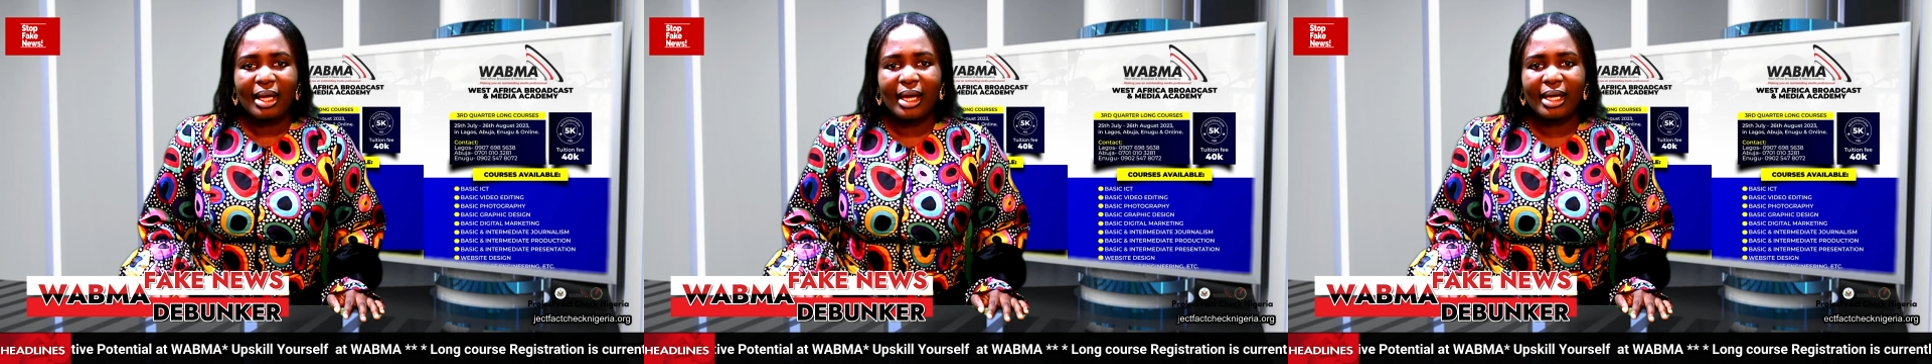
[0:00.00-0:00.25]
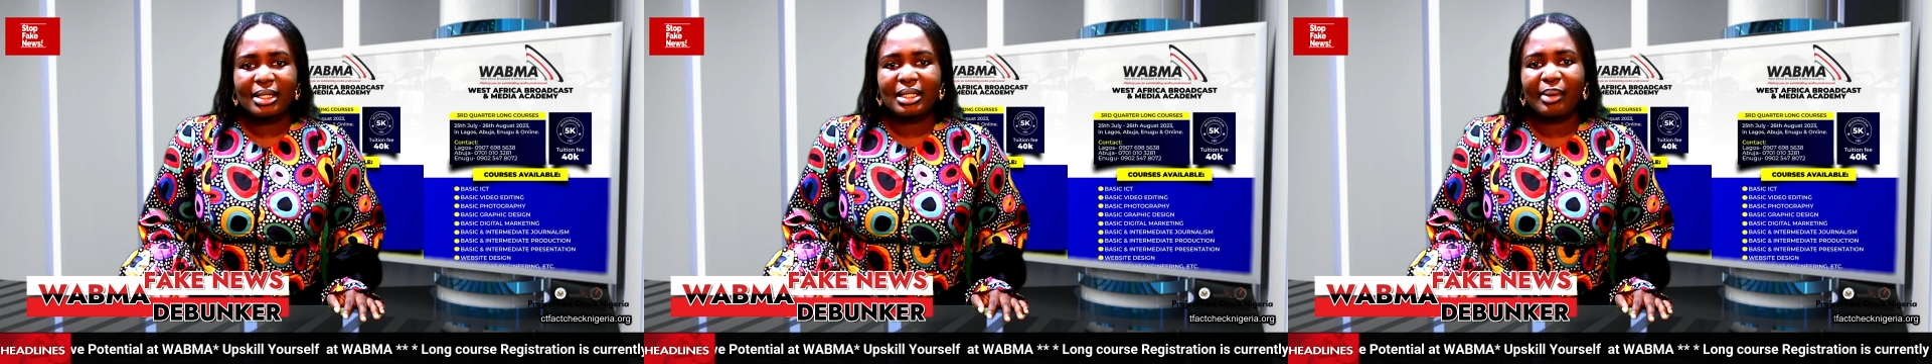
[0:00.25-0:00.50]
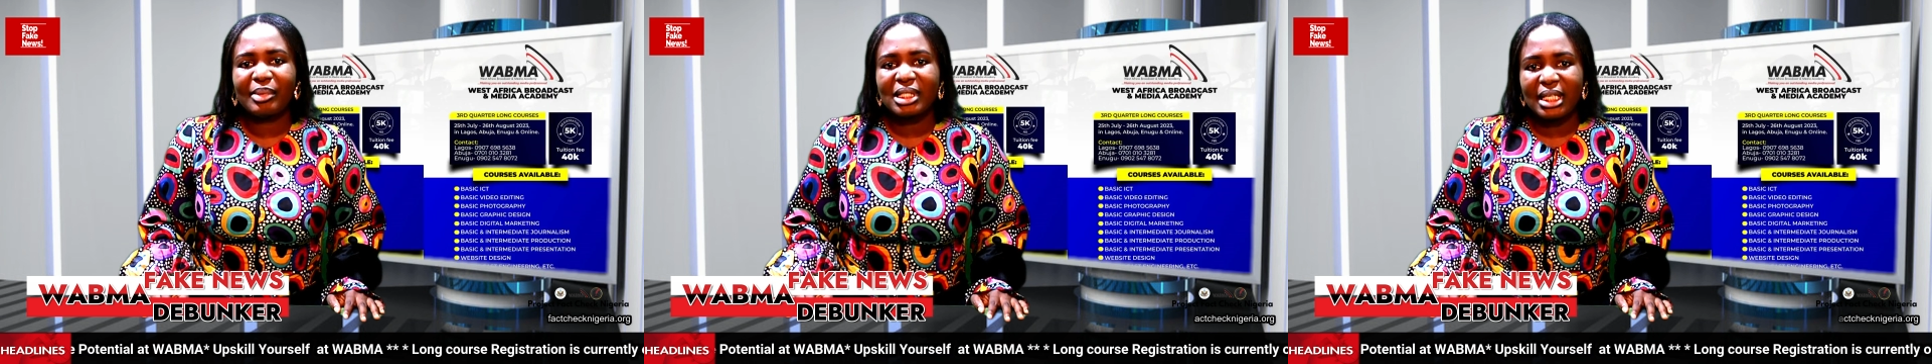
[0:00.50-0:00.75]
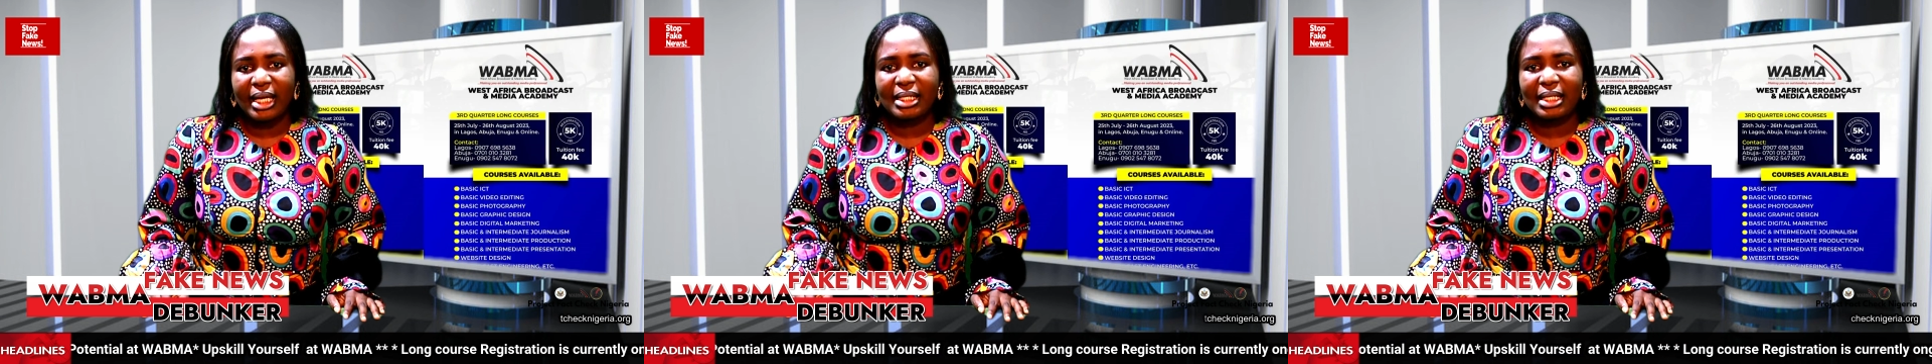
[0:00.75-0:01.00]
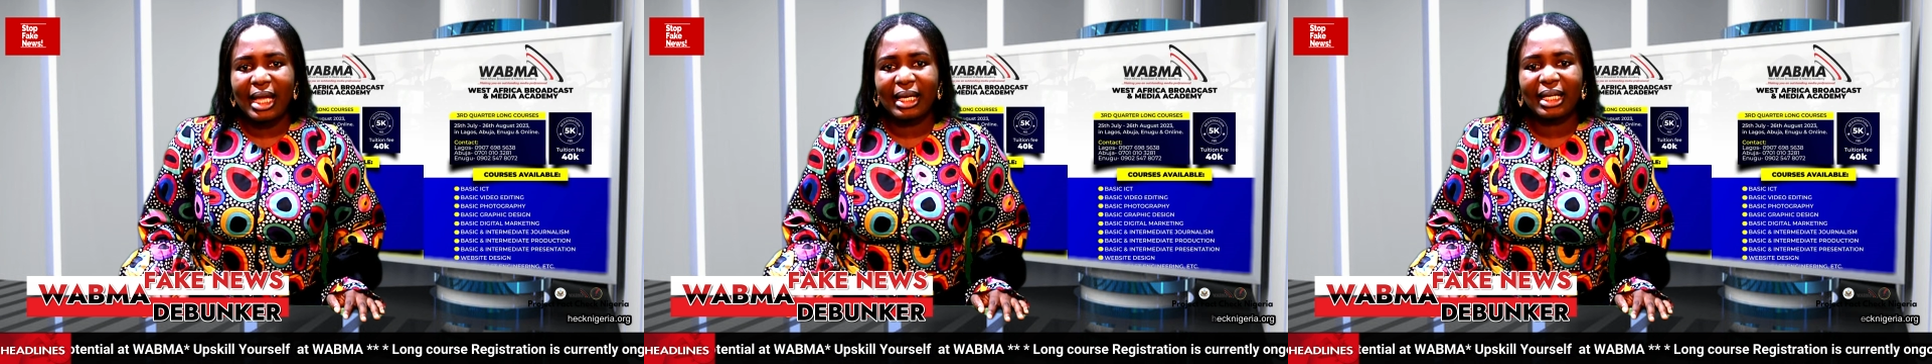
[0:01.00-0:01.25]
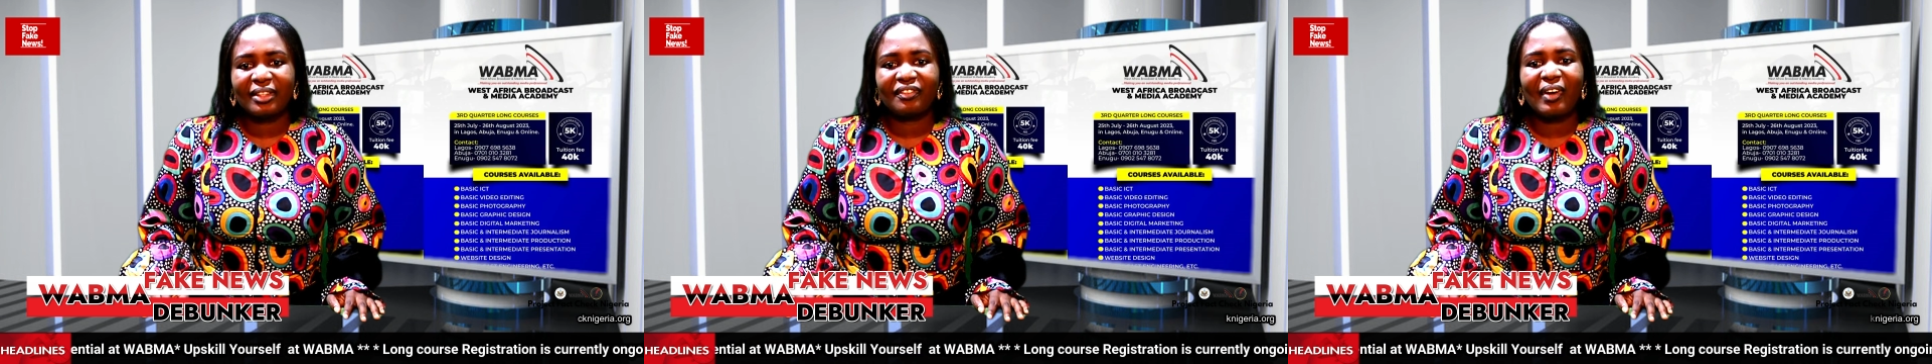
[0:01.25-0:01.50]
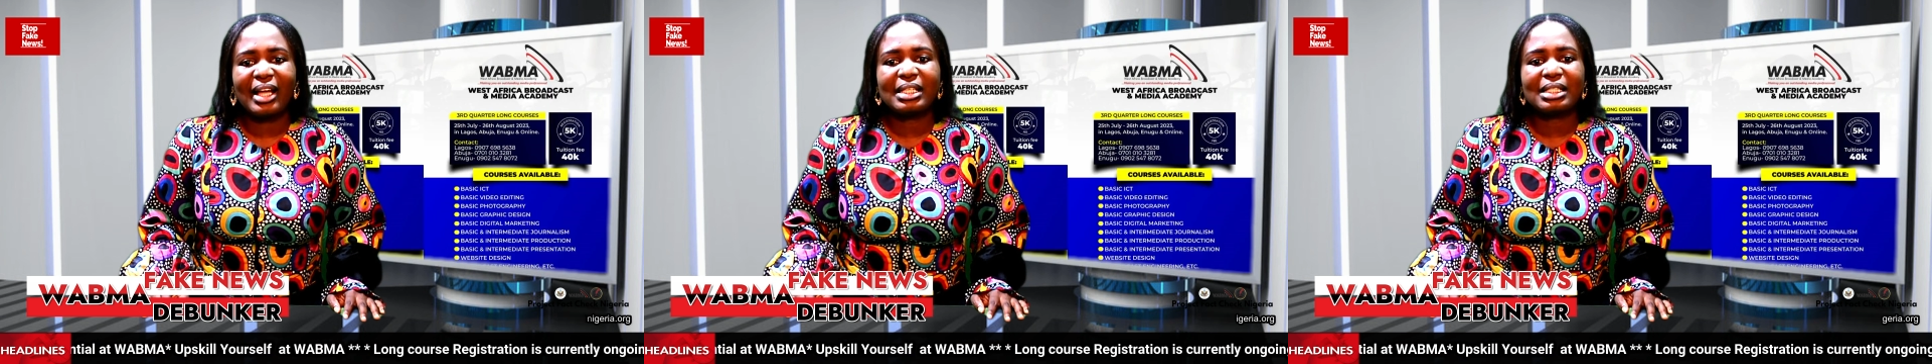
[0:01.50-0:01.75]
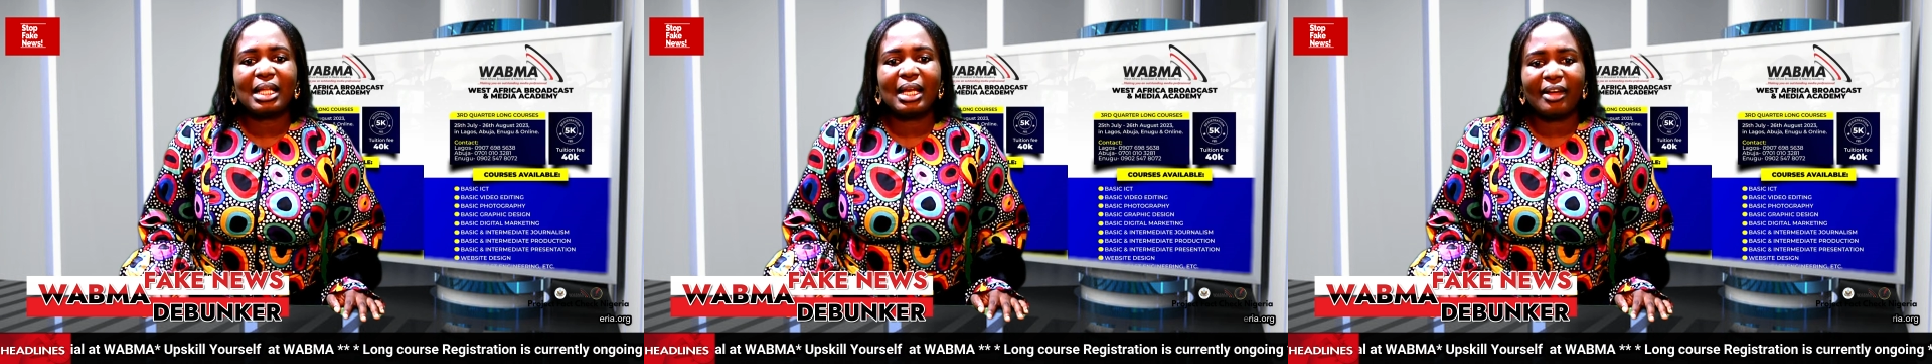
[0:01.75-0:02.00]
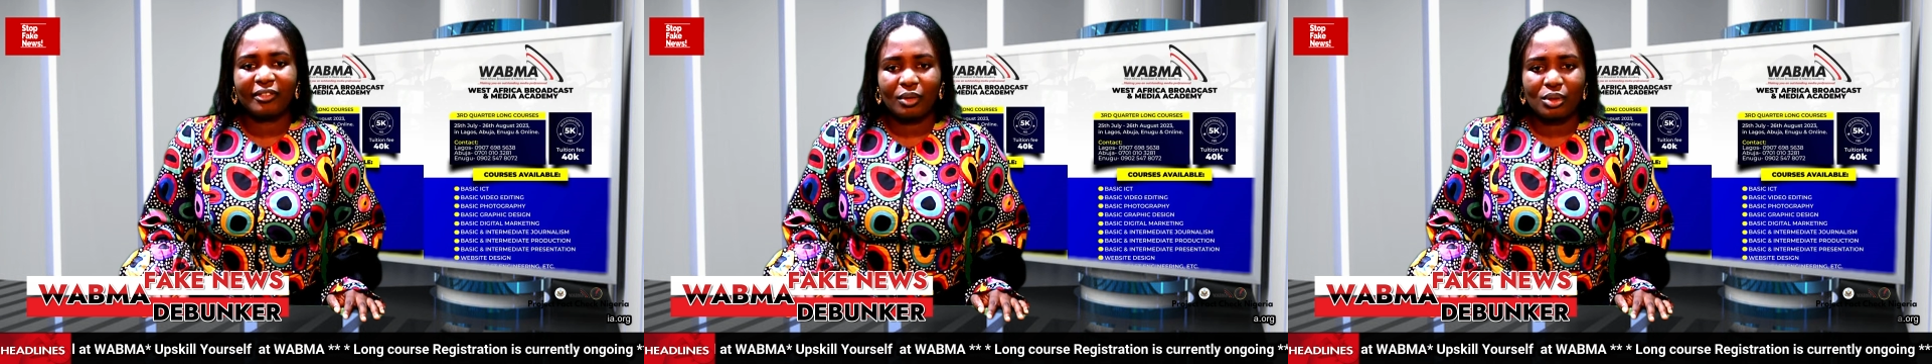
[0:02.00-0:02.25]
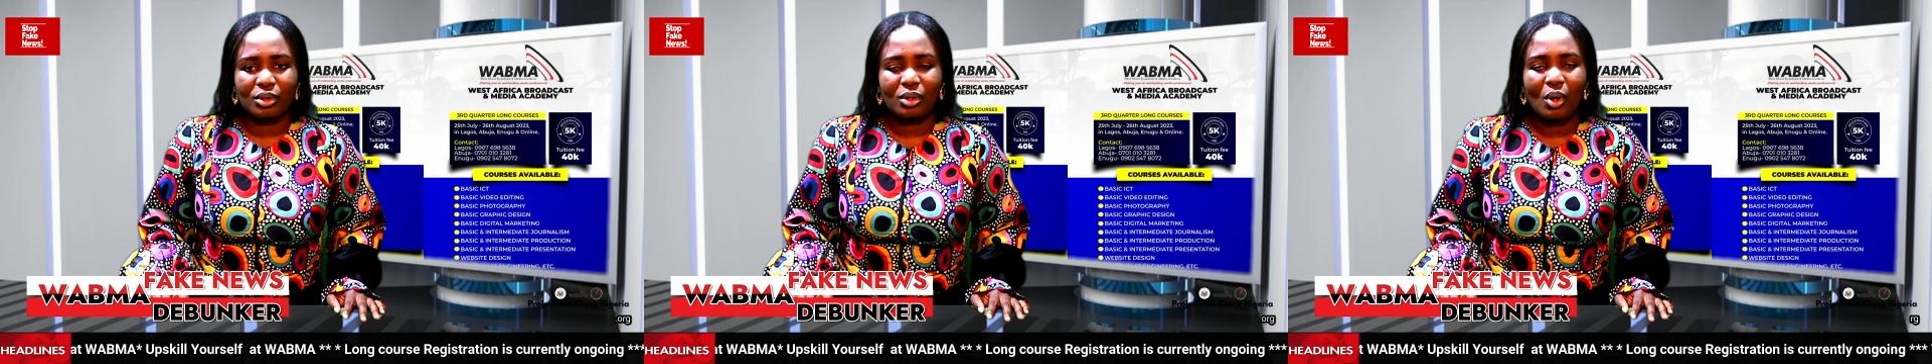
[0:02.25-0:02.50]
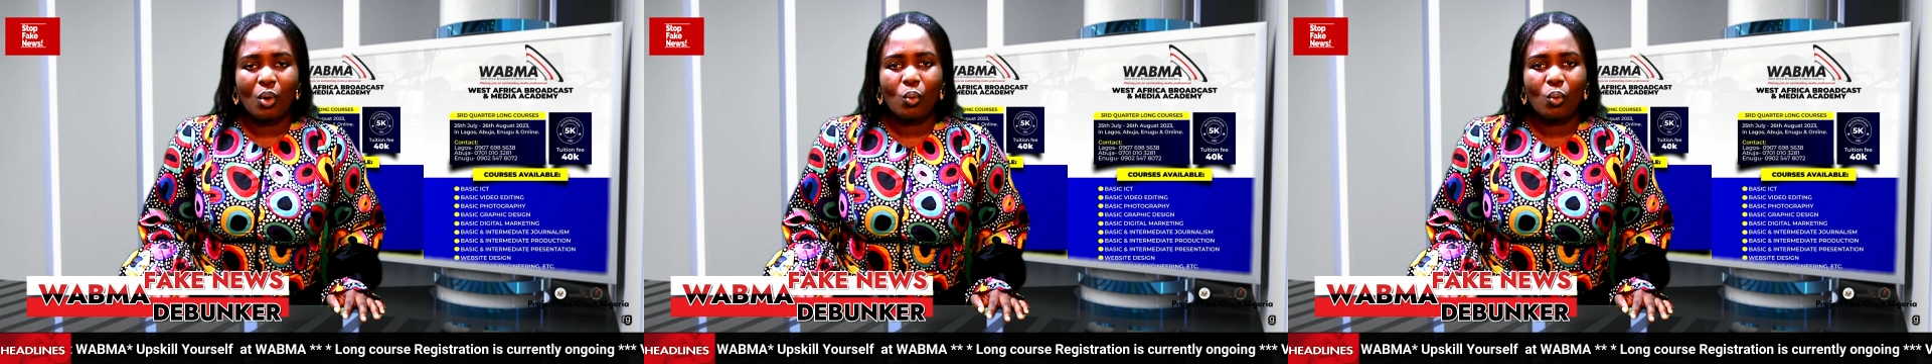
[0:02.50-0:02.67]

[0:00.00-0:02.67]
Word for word: intermediate and advanced levels